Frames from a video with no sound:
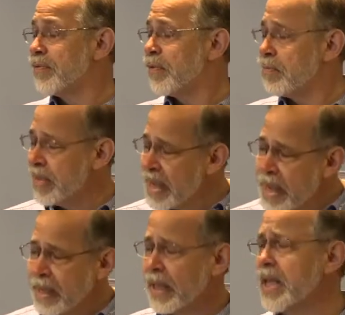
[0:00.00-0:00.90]
for me
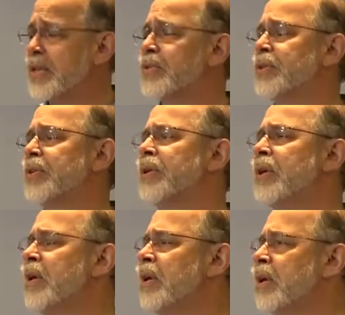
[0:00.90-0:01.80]
at least,
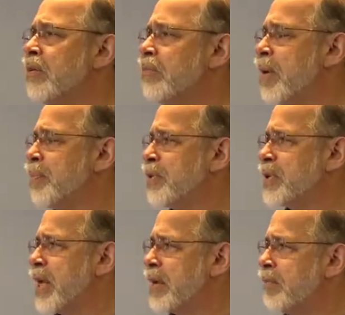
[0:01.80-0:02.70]

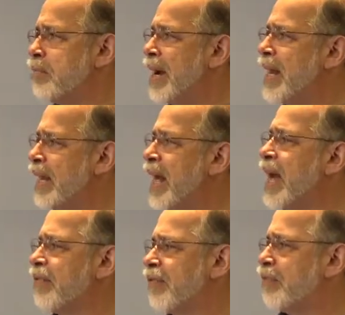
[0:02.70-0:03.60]
represent my
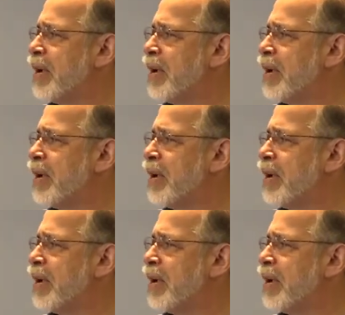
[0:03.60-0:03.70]
life,